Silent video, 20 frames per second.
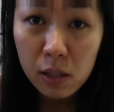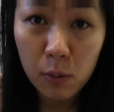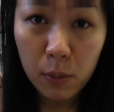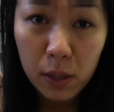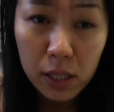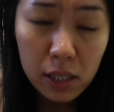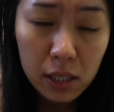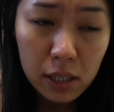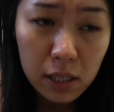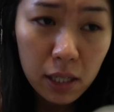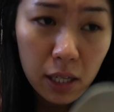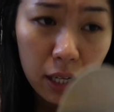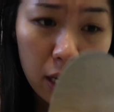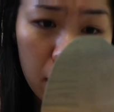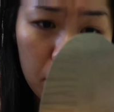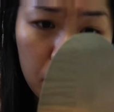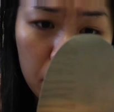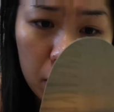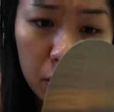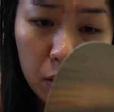So basically,
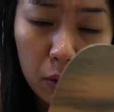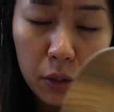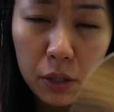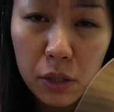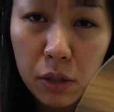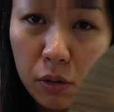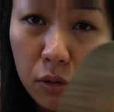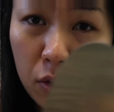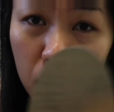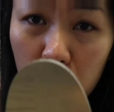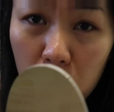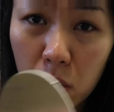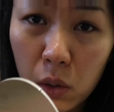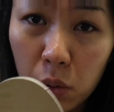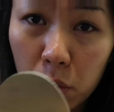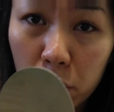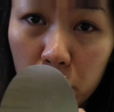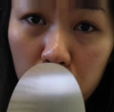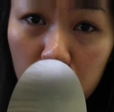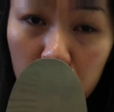I'm just going to drill a
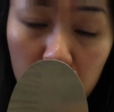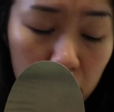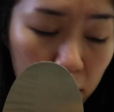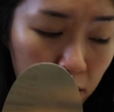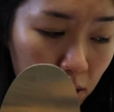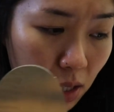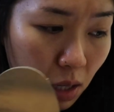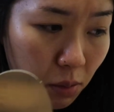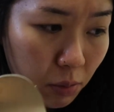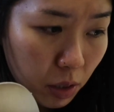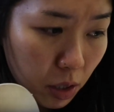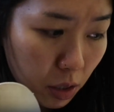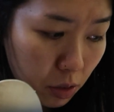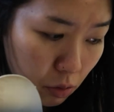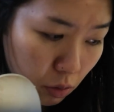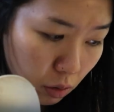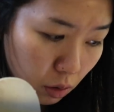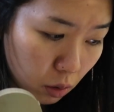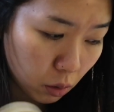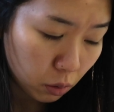hole through this. I'm going to
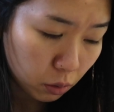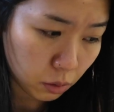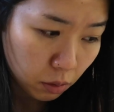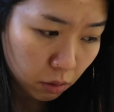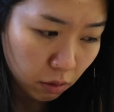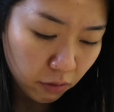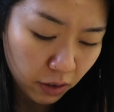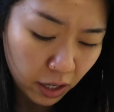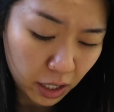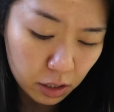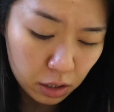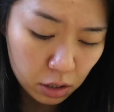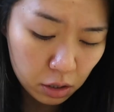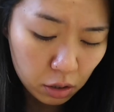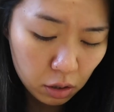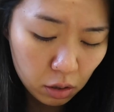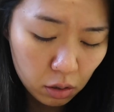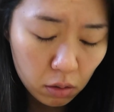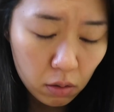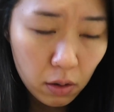drill a hole through the Van
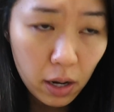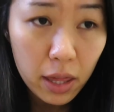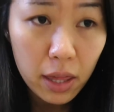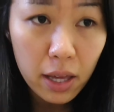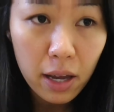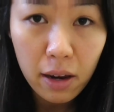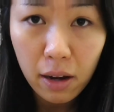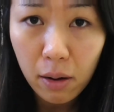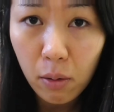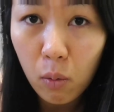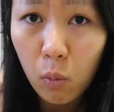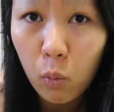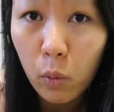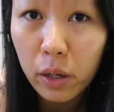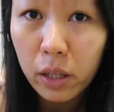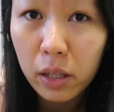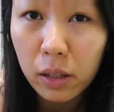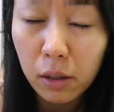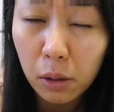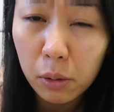shoe, and then
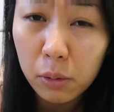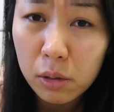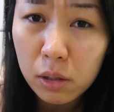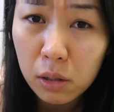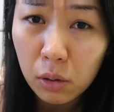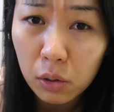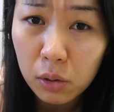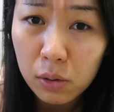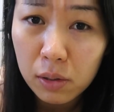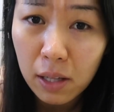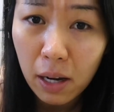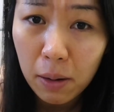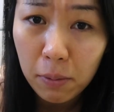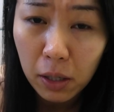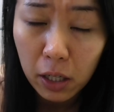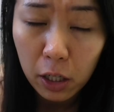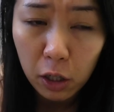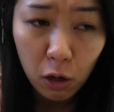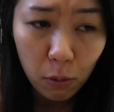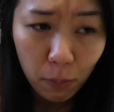with those screws that I'm
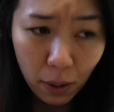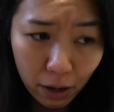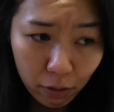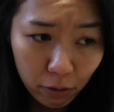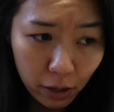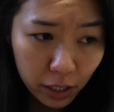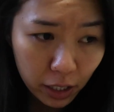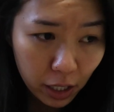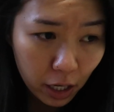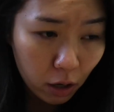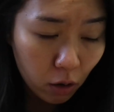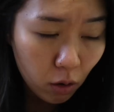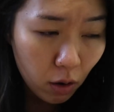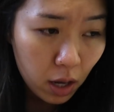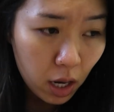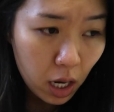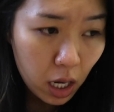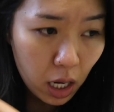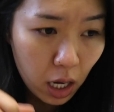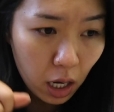going to go buy right now,
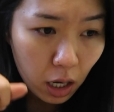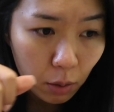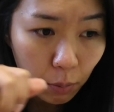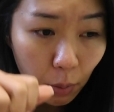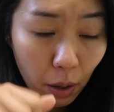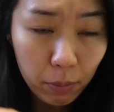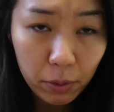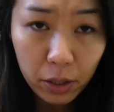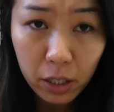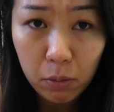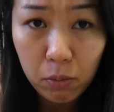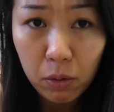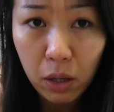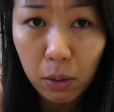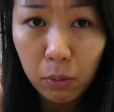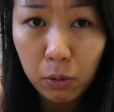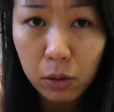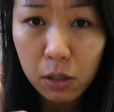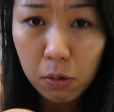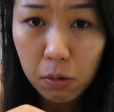I'm going to be
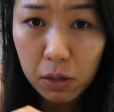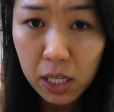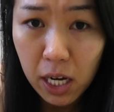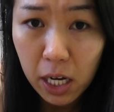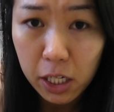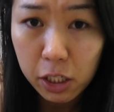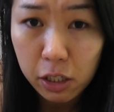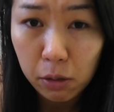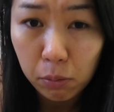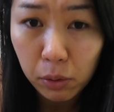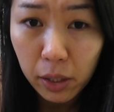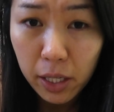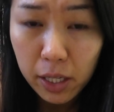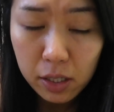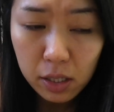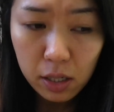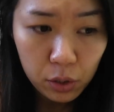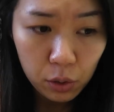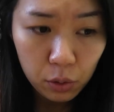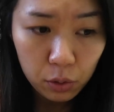able to attach the
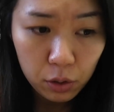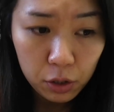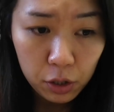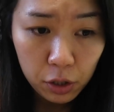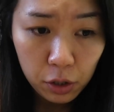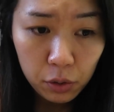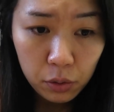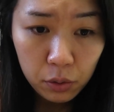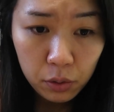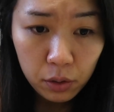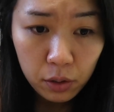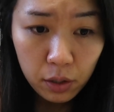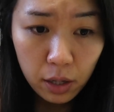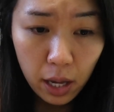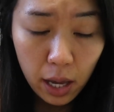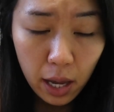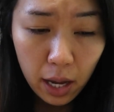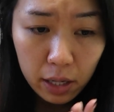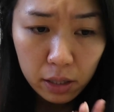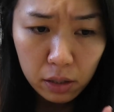plate to the shoe,
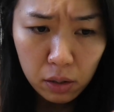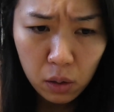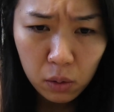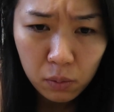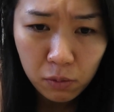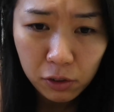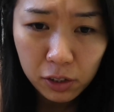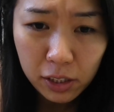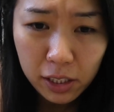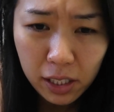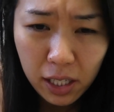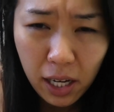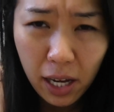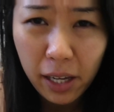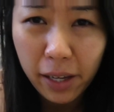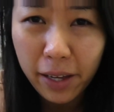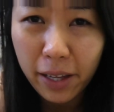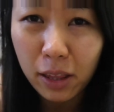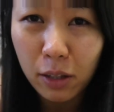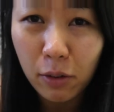and hopefully
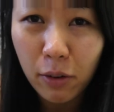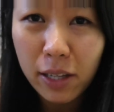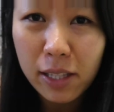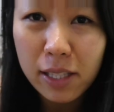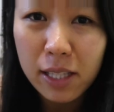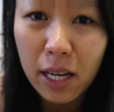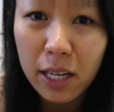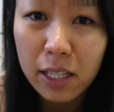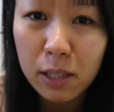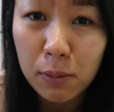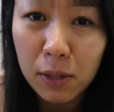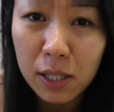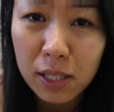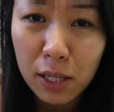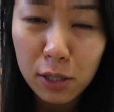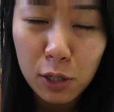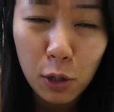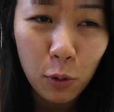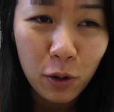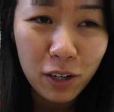I get the right size
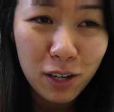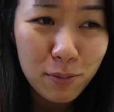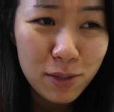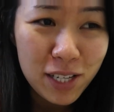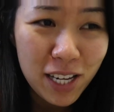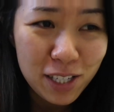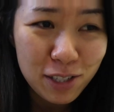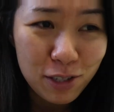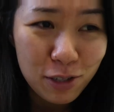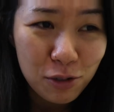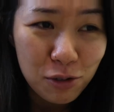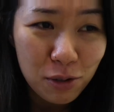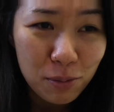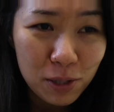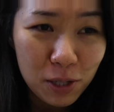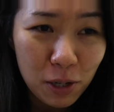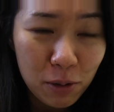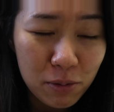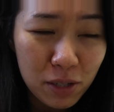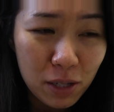because I don't want to take 2
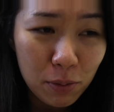trips to Home